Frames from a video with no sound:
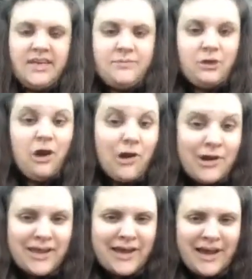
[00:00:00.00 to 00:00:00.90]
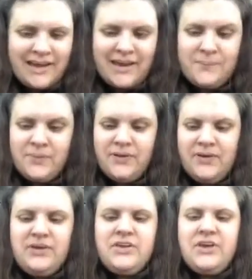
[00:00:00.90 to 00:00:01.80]
If you're already caught up,
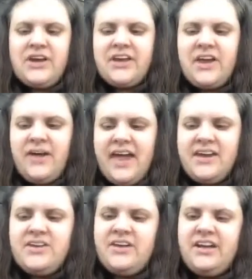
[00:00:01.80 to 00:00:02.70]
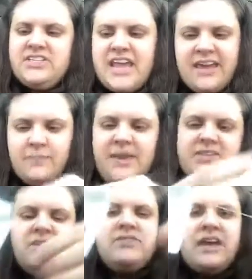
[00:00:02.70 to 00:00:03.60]
you're going to go ahead and you're going to take a
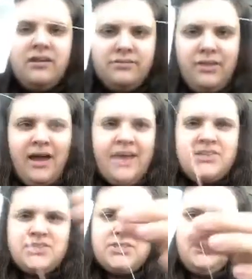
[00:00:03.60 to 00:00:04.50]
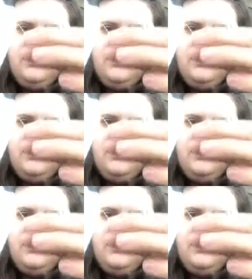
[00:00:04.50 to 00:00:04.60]
piece of dental floss